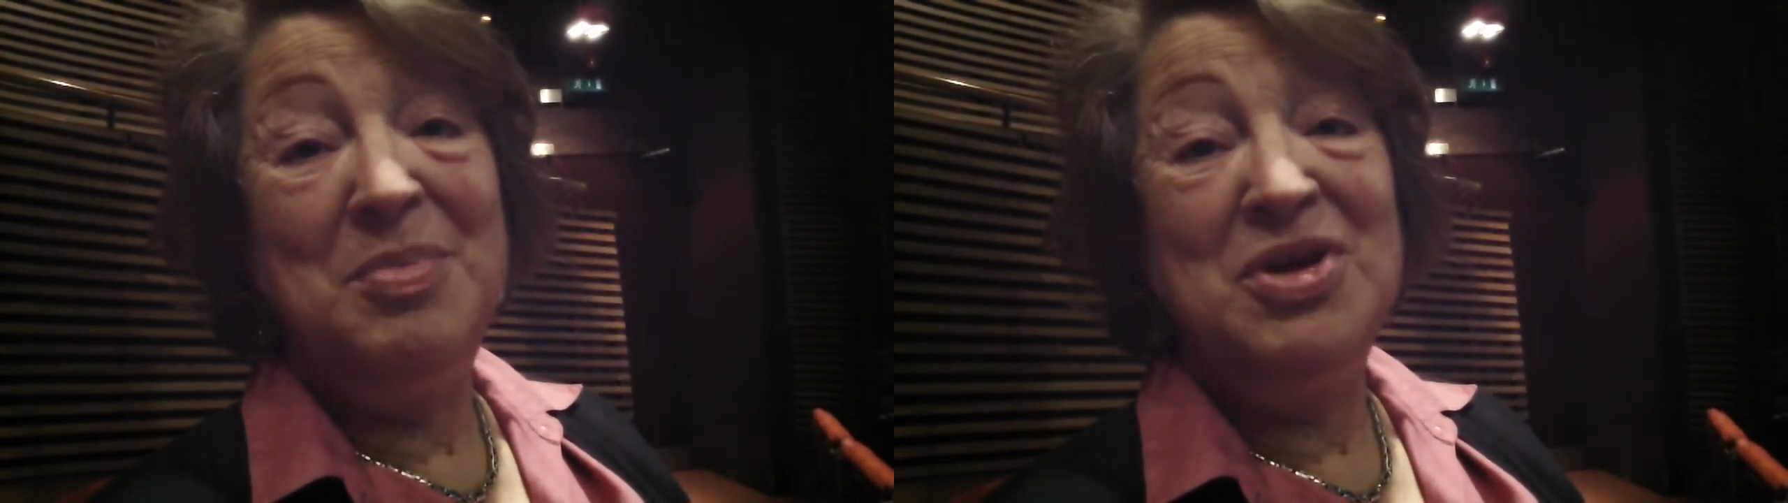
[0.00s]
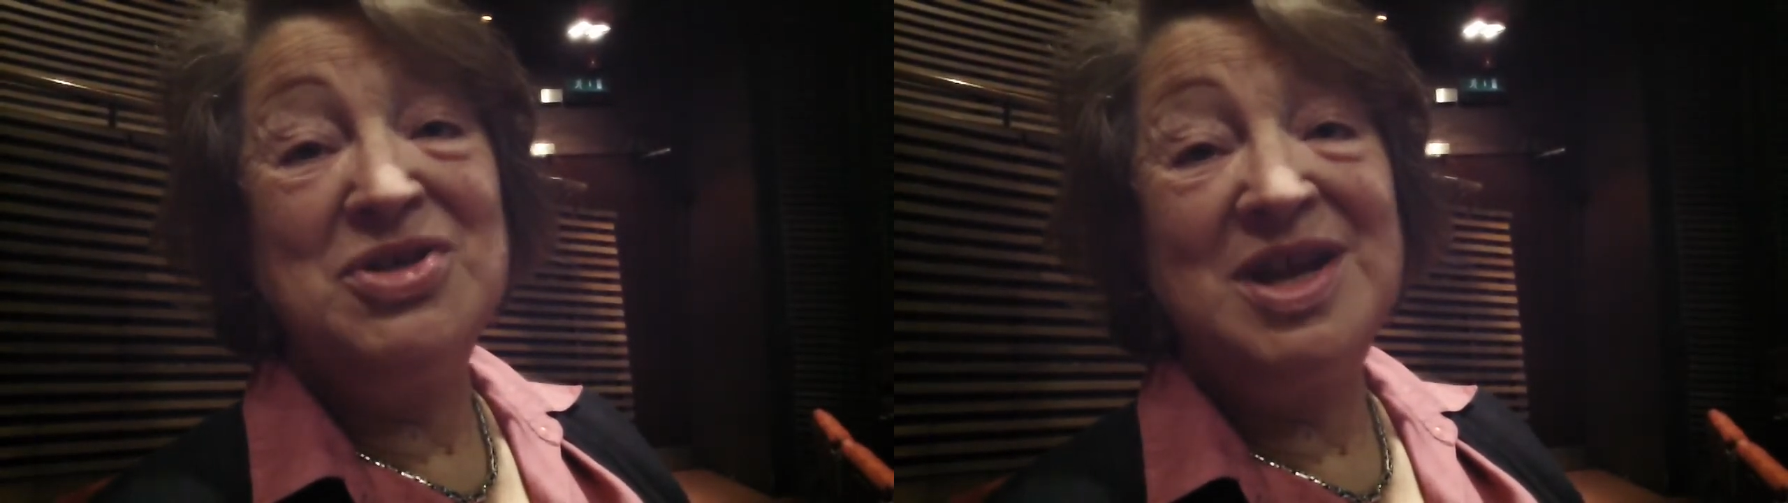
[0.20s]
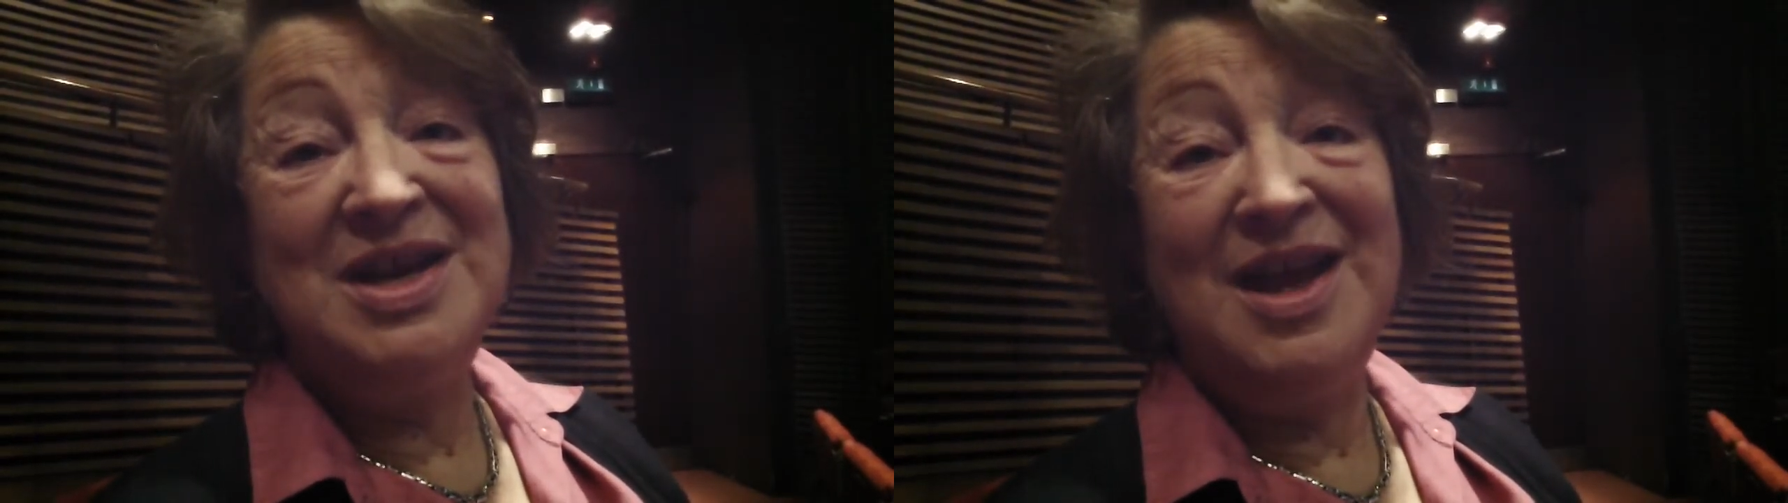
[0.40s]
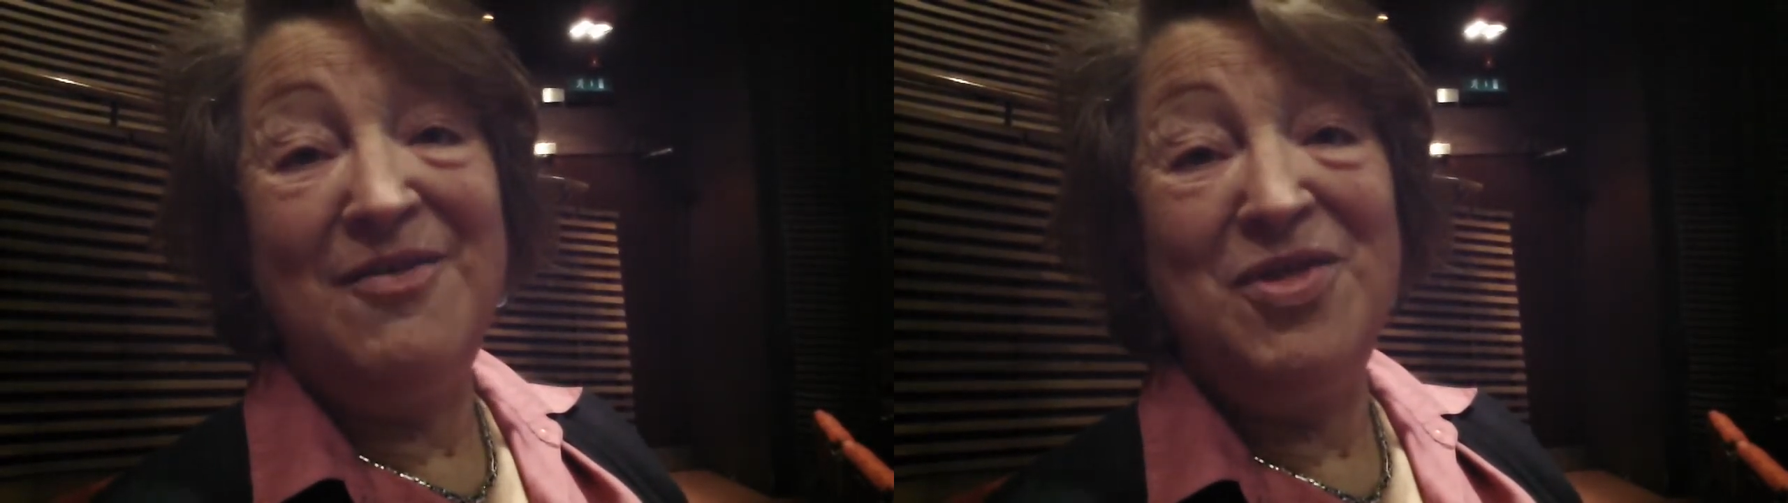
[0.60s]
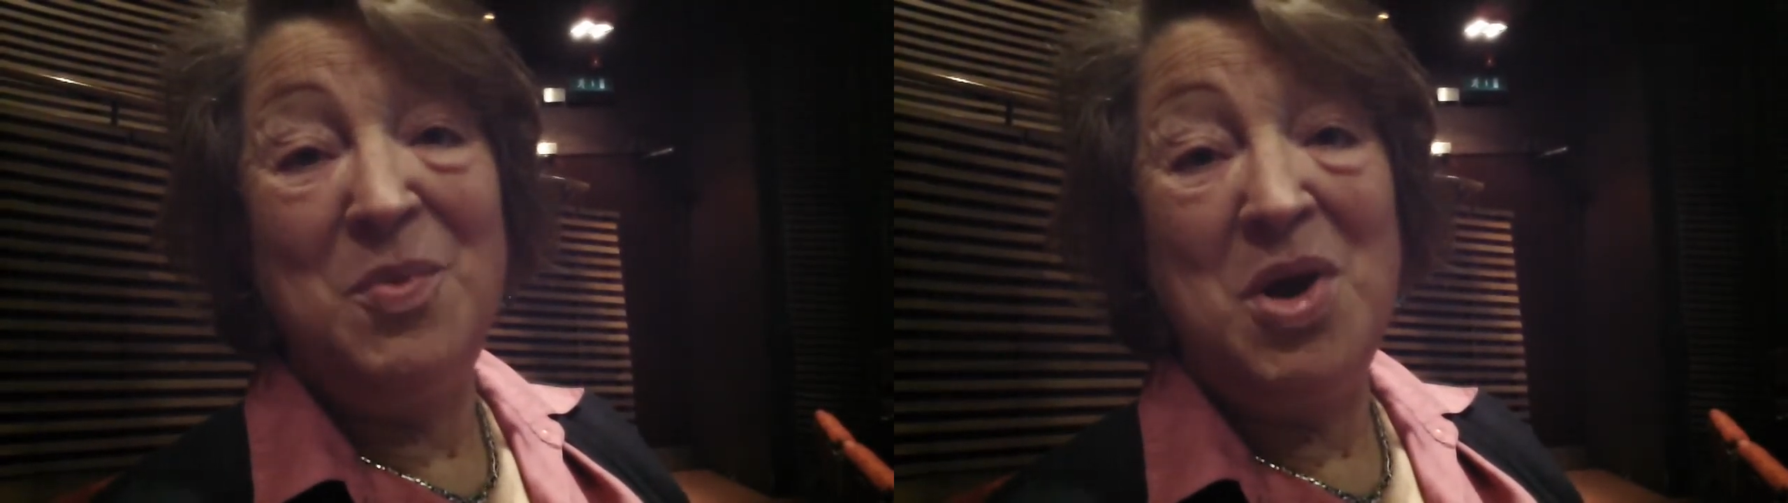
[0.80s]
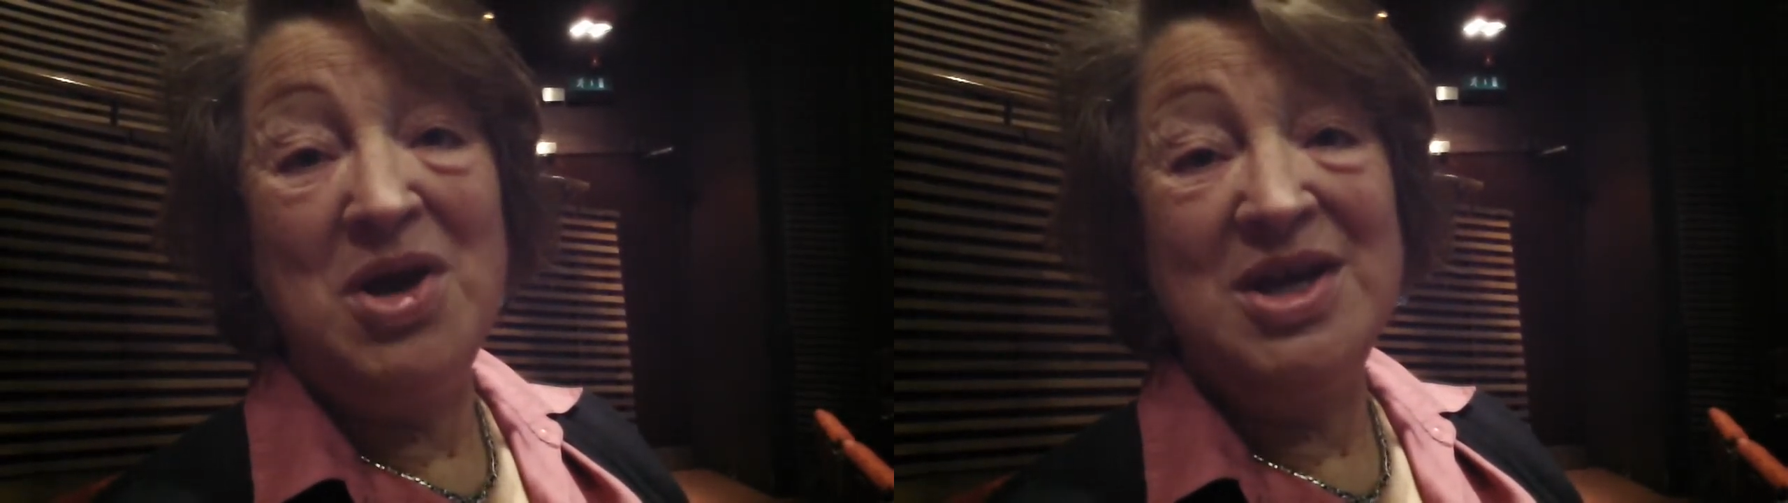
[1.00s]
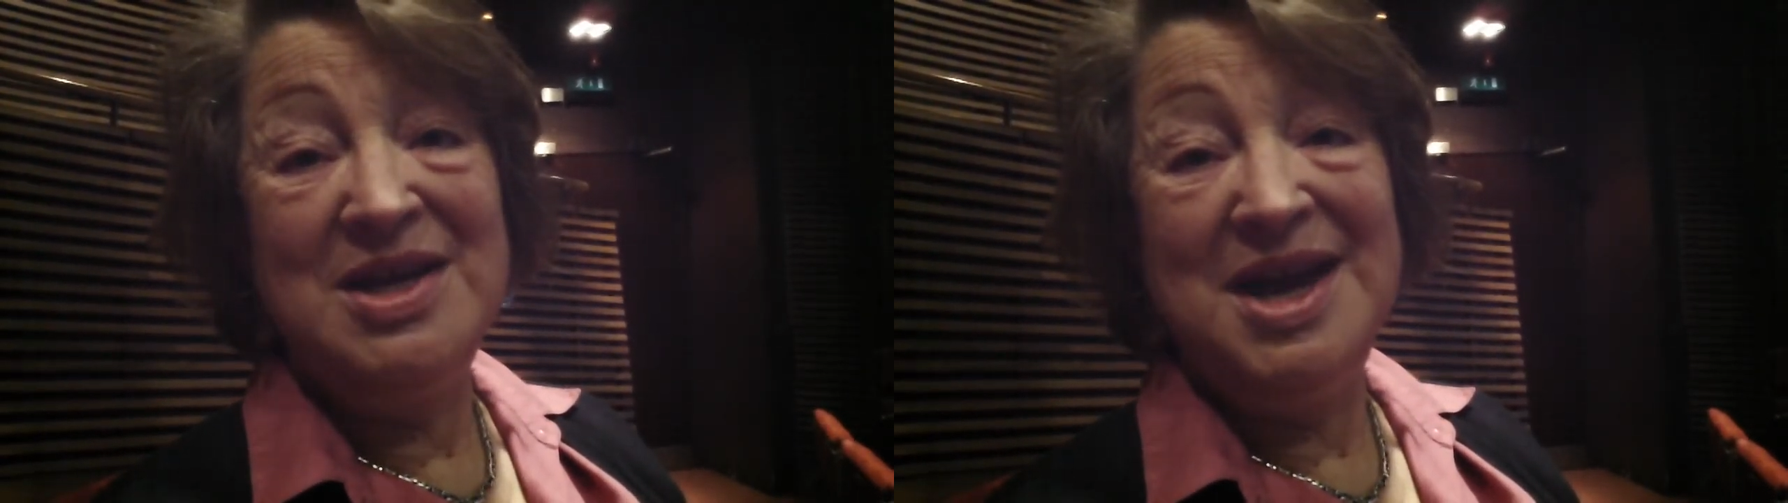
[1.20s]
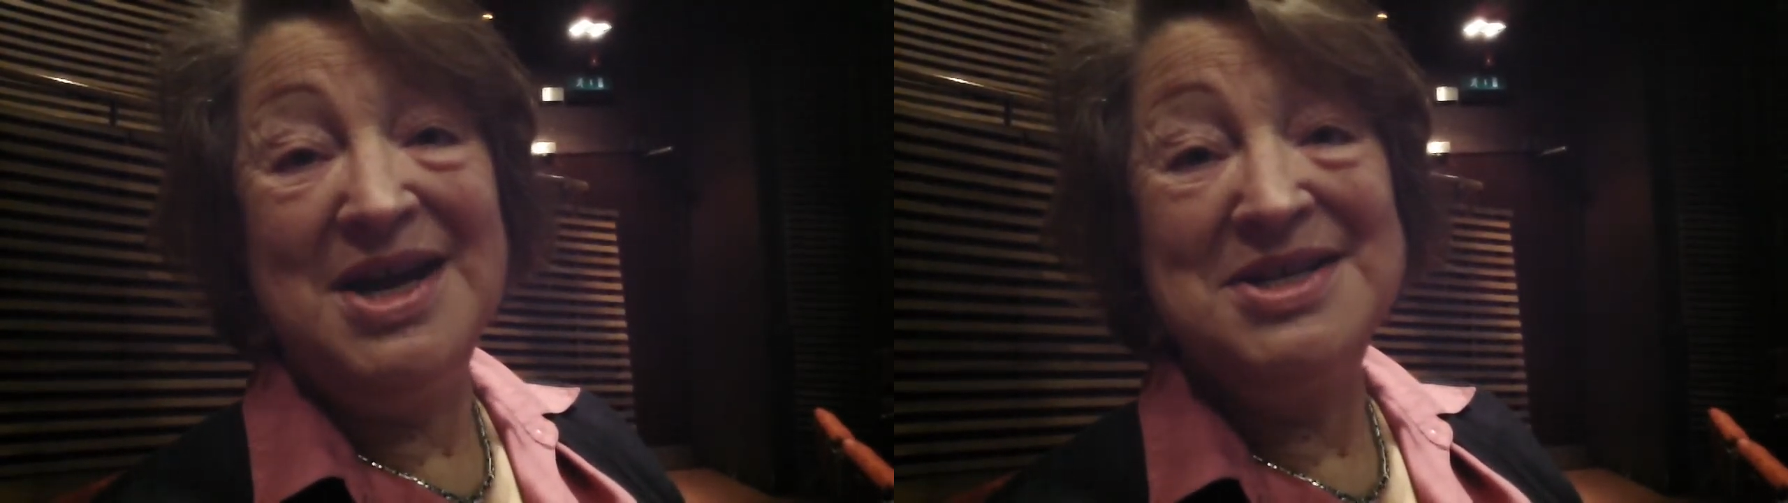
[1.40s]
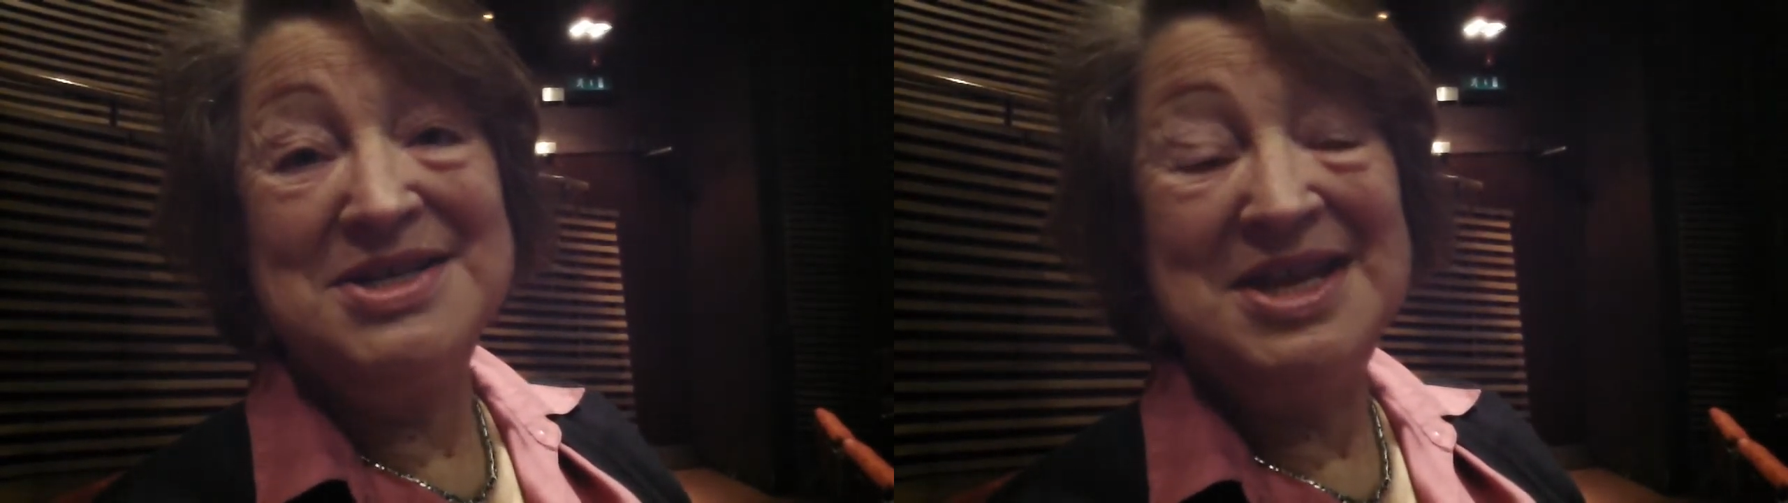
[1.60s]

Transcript: because I love the work he does.